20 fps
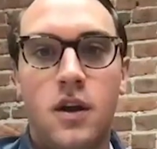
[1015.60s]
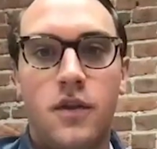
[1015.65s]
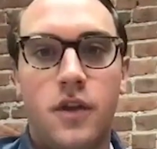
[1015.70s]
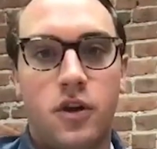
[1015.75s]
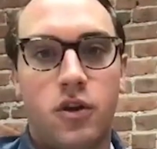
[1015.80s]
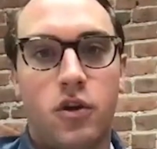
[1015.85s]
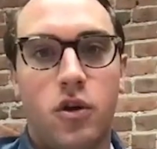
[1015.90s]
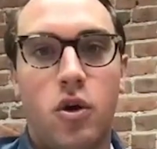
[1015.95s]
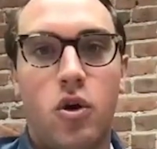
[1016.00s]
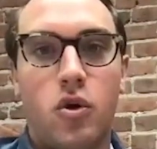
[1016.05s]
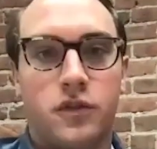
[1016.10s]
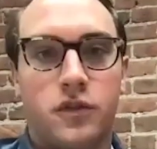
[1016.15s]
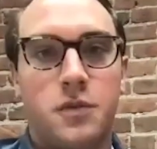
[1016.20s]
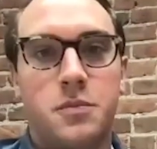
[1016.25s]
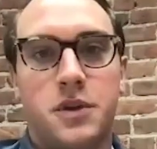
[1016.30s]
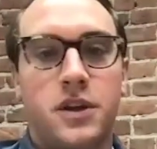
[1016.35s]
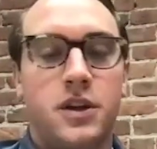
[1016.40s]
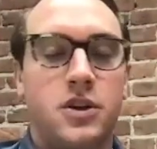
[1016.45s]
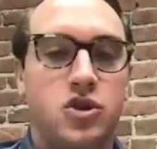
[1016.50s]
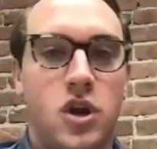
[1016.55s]
that you're
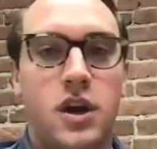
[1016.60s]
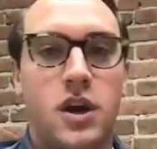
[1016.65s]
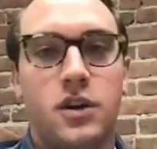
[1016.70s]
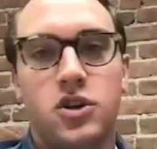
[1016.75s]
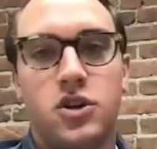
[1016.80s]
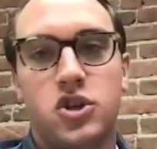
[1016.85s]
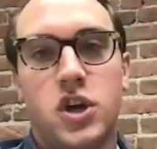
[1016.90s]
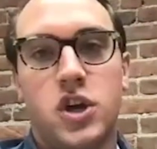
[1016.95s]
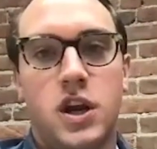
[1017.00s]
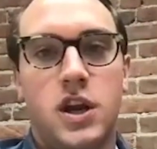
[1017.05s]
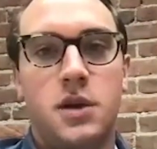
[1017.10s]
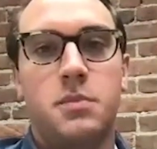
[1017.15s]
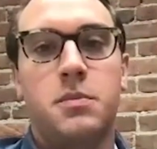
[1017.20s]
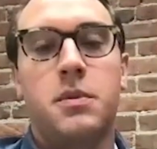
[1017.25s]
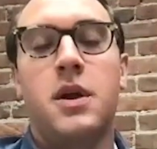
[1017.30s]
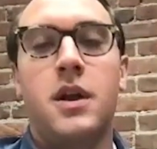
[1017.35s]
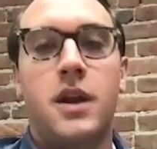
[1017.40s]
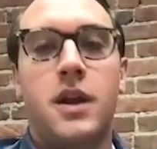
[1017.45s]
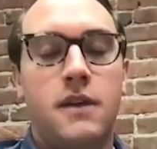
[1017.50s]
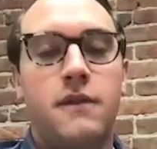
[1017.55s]
ultimately trying to
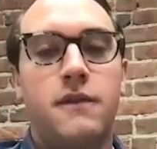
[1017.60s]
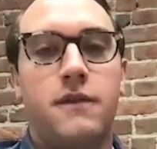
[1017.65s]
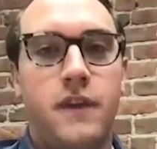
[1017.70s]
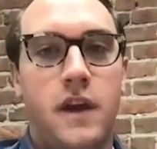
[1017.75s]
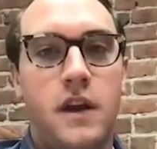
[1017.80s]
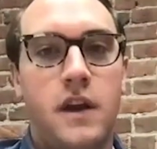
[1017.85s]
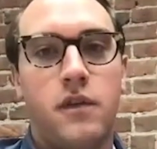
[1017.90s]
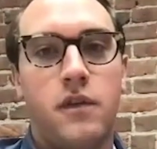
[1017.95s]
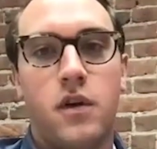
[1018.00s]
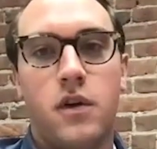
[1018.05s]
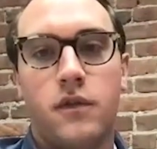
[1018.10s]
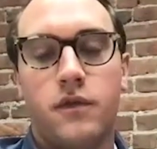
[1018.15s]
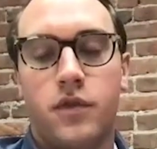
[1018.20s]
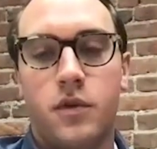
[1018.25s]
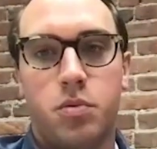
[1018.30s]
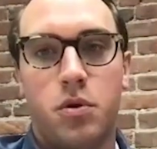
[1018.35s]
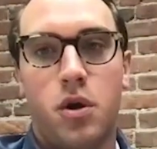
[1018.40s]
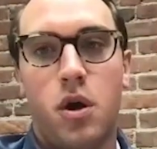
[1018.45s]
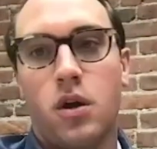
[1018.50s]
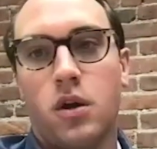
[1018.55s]
shape in favor of the
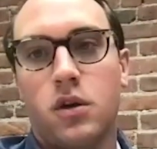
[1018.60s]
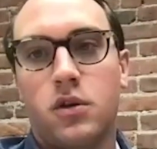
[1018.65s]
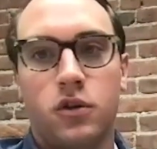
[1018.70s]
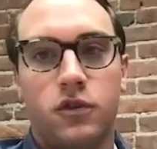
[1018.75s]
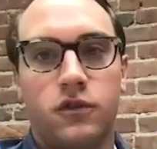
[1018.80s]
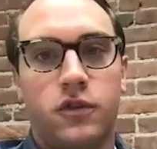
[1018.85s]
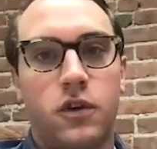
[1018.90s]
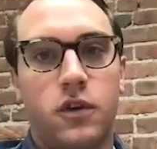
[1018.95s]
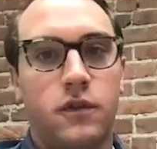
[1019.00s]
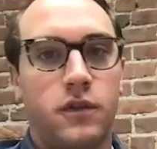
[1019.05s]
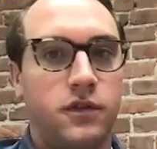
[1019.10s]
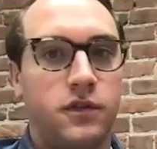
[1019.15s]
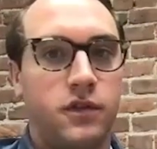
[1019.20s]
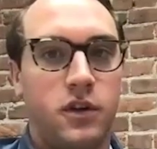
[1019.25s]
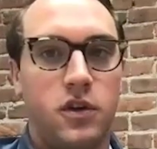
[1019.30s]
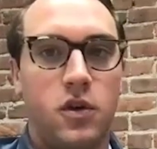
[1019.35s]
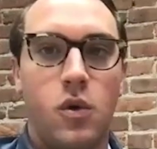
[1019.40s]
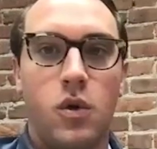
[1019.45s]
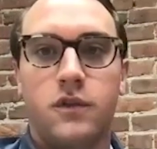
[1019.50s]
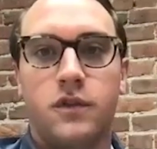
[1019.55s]
product or service that
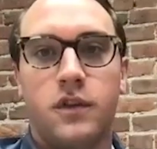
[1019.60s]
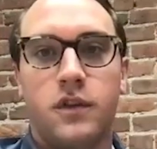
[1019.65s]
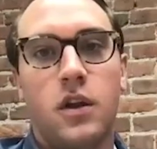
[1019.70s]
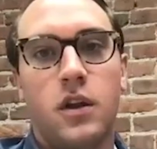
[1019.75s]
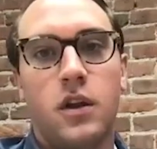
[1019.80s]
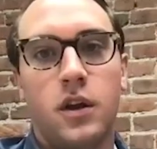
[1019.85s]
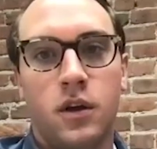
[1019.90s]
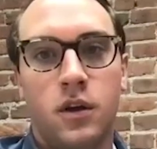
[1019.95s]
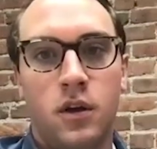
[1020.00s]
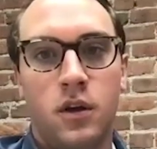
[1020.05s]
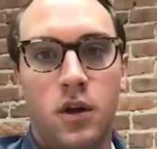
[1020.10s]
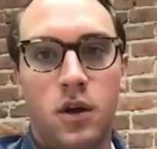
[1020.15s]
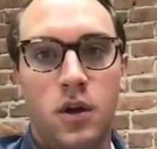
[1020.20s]
you're selling.